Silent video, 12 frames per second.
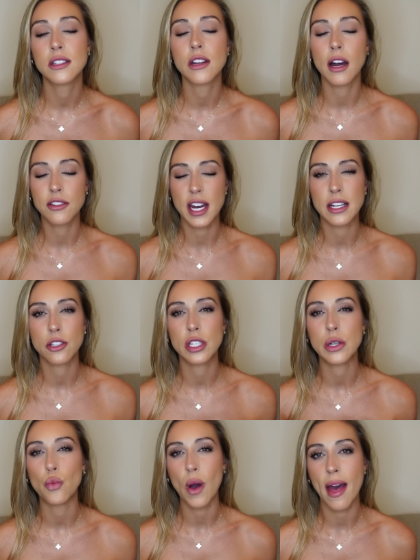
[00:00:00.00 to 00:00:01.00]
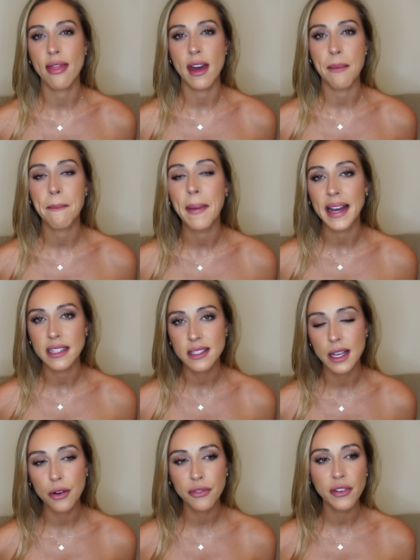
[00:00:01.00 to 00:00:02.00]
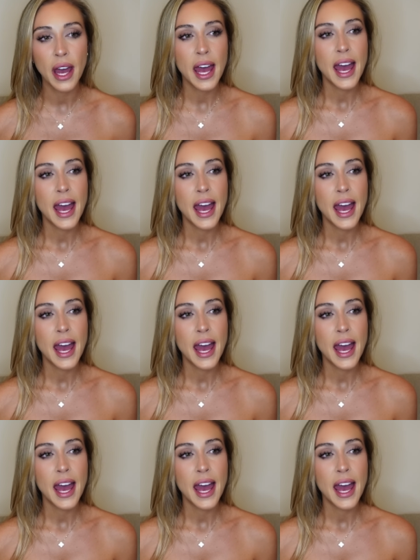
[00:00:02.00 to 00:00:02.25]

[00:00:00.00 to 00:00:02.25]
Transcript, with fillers: start to actually wear them myself,